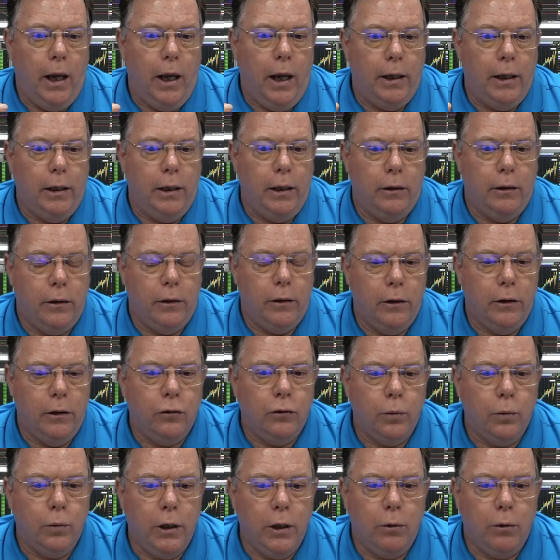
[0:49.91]
And then
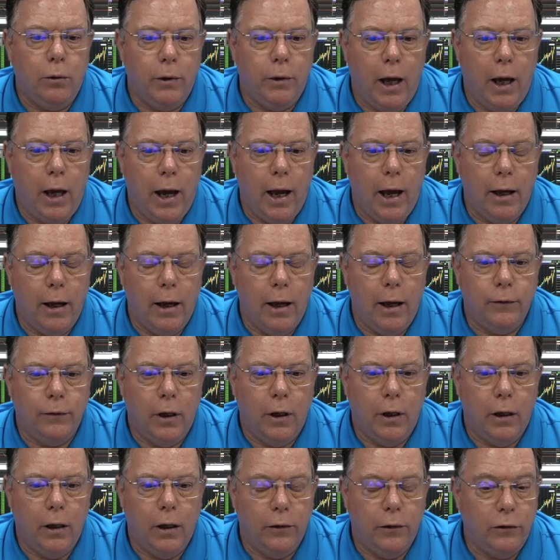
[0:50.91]
this week, we have
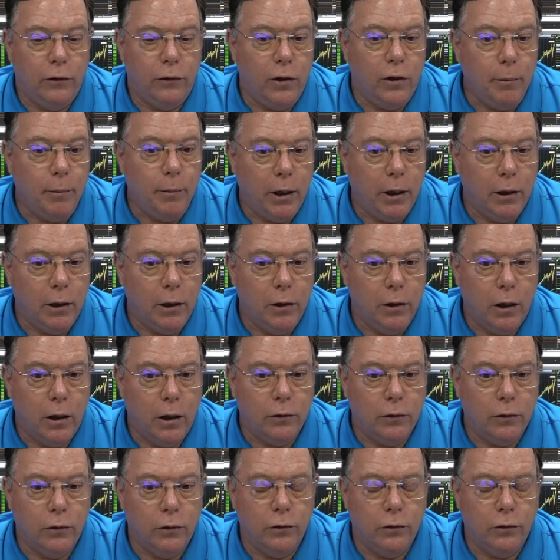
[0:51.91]
uh, the
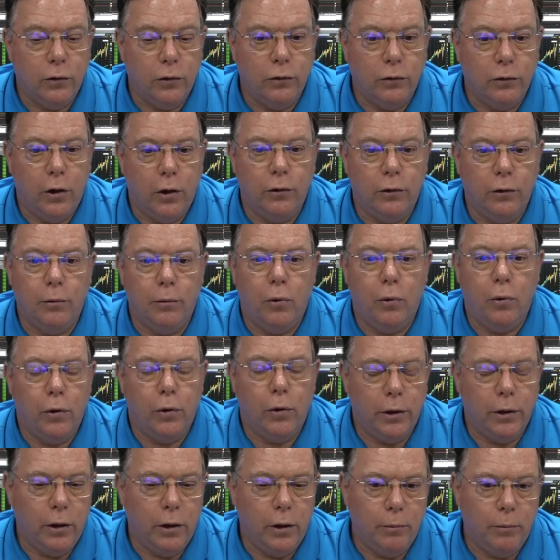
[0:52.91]
semiconductors are starting to
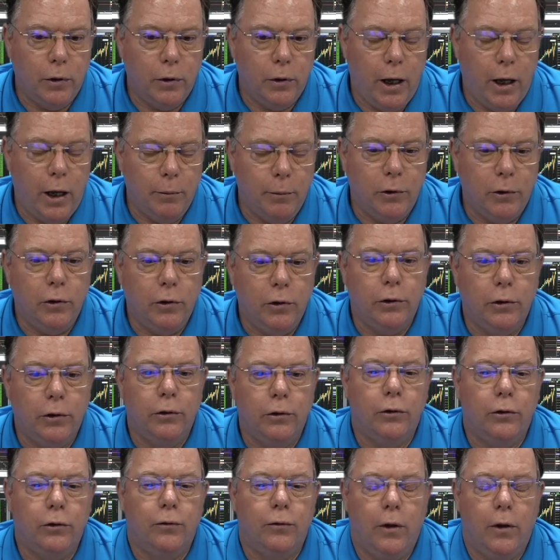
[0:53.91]
report applied
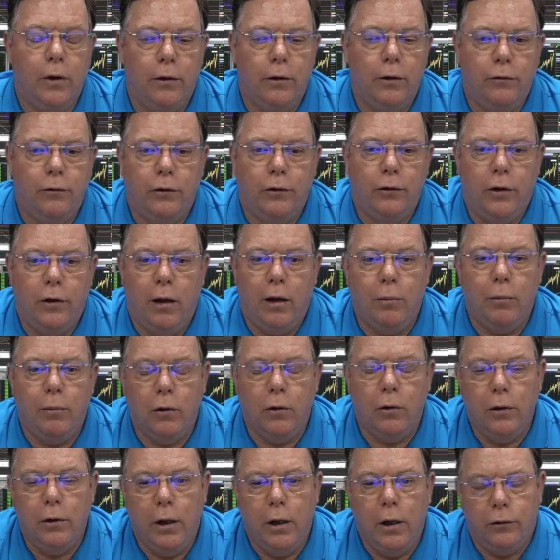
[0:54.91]
materials, uh, for
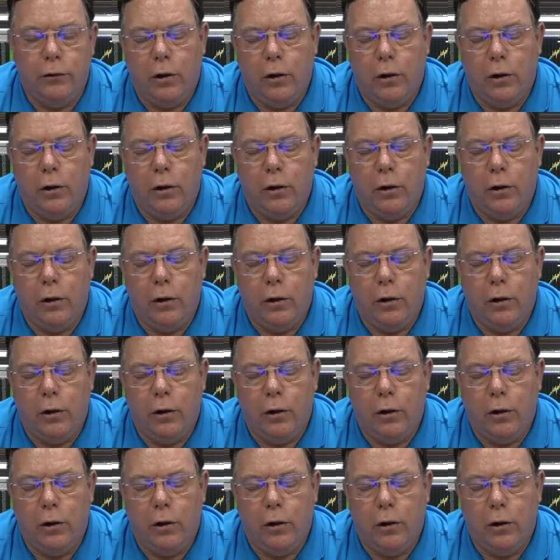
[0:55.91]
example.